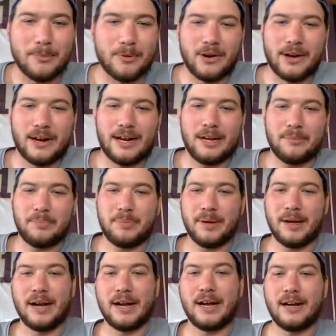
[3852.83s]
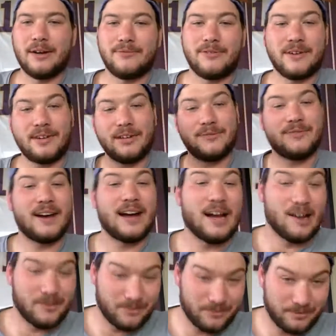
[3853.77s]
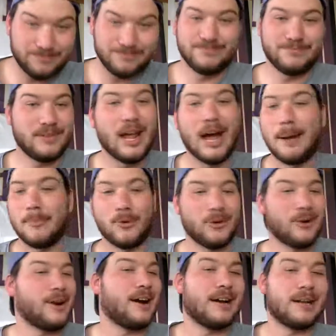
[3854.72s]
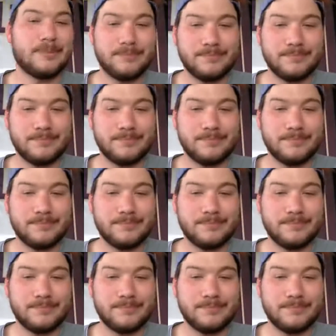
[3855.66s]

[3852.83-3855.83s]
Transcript: more hype. Uh, 55. Not more hype.